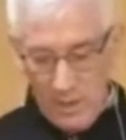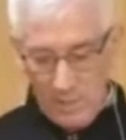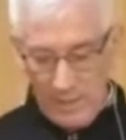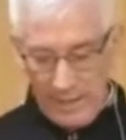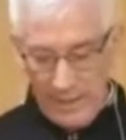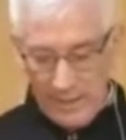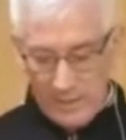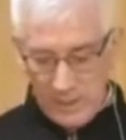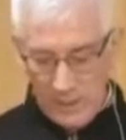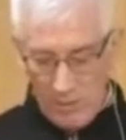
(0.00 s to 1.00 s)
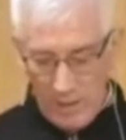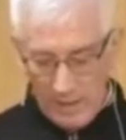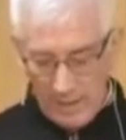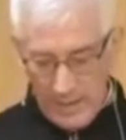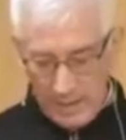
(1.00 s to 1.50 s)
but N.T.
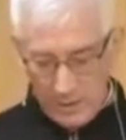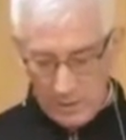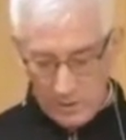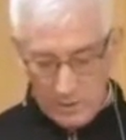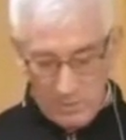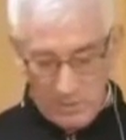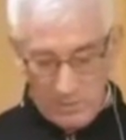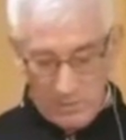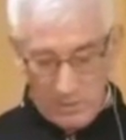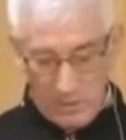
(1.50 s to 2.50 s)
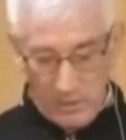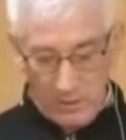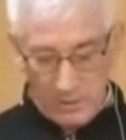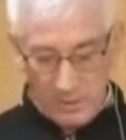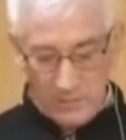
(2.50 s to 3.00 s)
Wright argued that the myth of
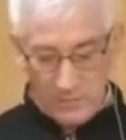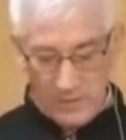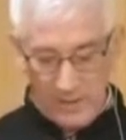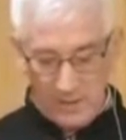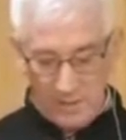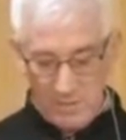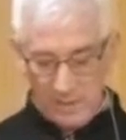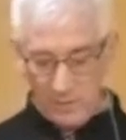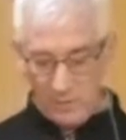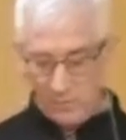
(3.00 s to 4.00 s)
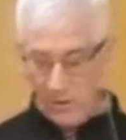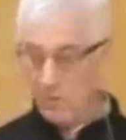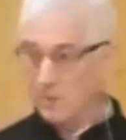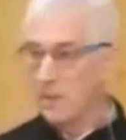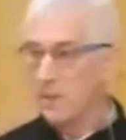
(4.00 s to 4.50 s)
progress's fundamental
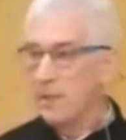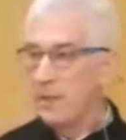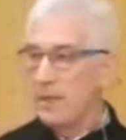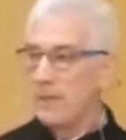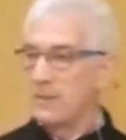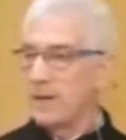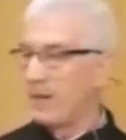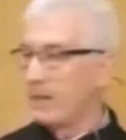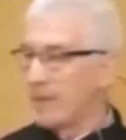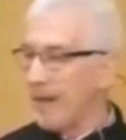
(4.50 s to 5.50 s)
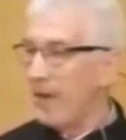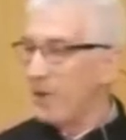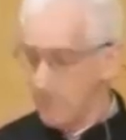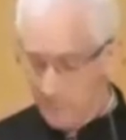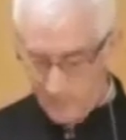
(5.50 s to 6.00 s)
fault is that it
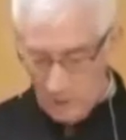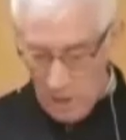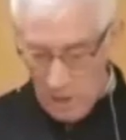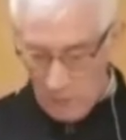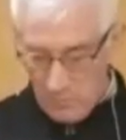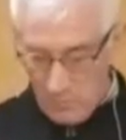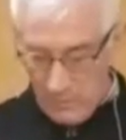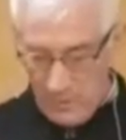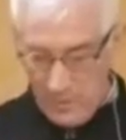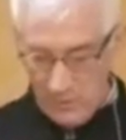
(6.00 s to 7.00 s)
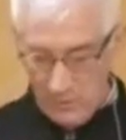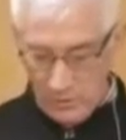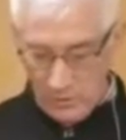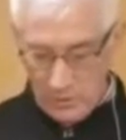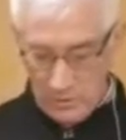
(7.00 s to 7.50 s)
cannot cope with
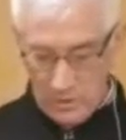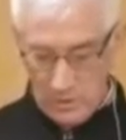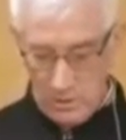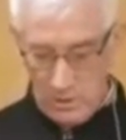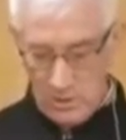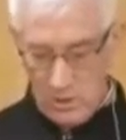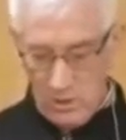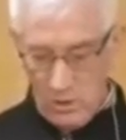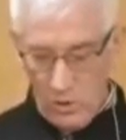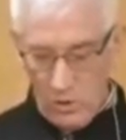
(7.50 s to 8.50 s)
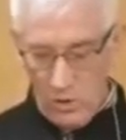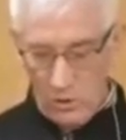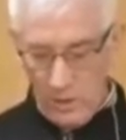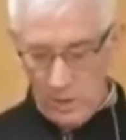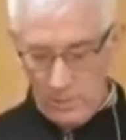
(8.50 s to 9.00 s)
evil.
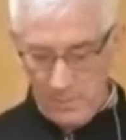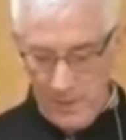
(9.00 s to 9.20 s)
Although the